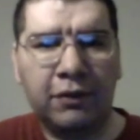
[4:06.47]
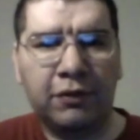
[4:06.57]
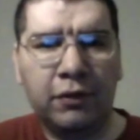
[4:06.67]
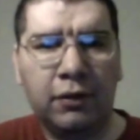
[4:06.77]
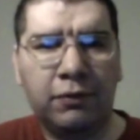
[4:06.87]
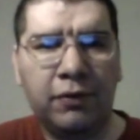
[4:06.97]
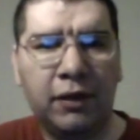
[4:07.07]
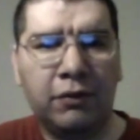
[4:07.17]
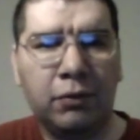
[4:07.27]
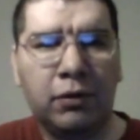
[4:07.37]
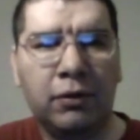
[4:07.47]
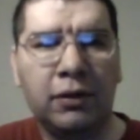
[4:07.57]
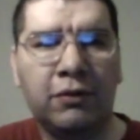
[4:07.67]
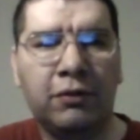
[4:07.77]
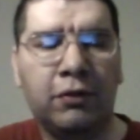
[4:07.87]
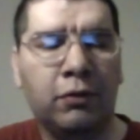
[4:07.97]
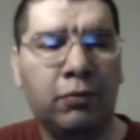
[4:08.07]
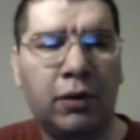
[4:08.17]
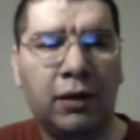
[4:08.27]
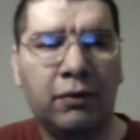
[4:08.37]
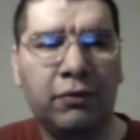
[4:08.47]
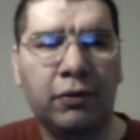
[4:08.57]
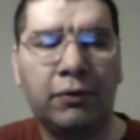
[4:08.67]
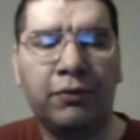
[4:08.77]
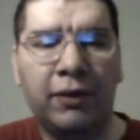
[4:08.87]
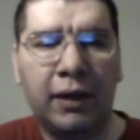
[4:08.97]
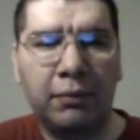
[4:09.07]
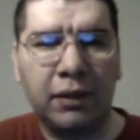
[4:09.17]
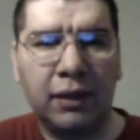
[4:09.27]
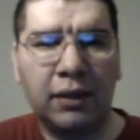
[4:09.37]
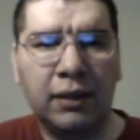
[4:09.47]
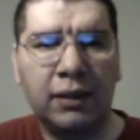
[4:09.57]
So things were going so wrong for the family